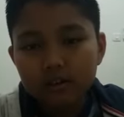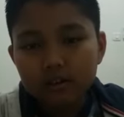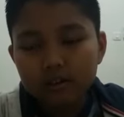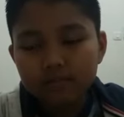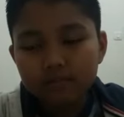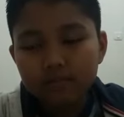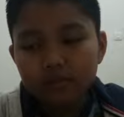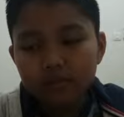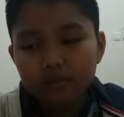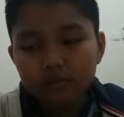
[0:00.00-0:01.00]

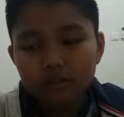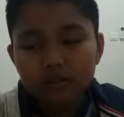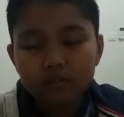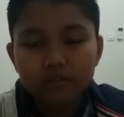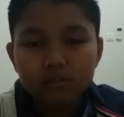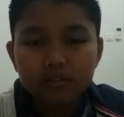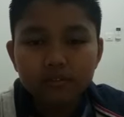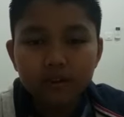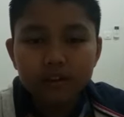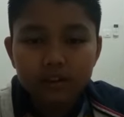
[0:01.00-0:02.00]
I'm reading books
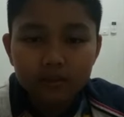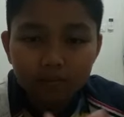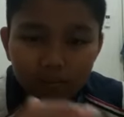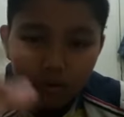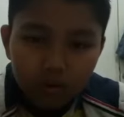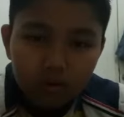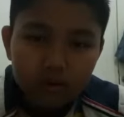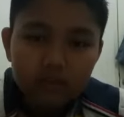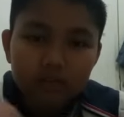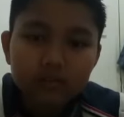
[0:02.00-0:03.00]
if I get
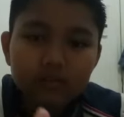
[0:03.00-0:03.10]
bored.